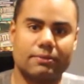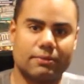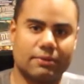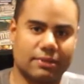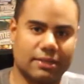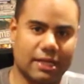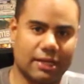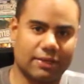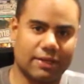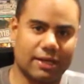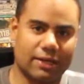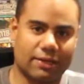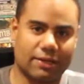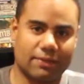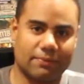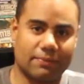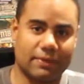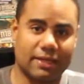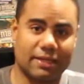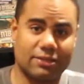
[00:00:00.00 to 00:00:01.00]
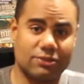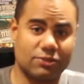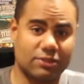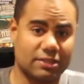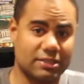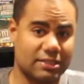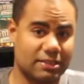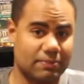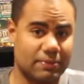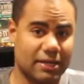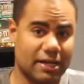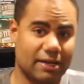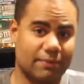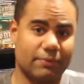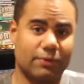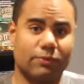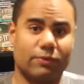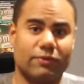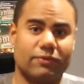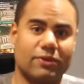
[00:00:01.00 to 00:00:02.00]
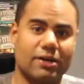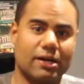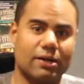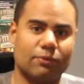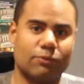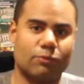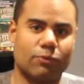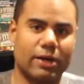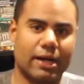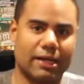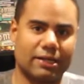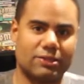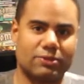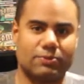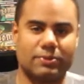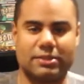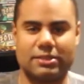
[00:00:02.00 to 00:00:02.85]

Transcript: Now that can mean, as you can see behind me, we've got Rex,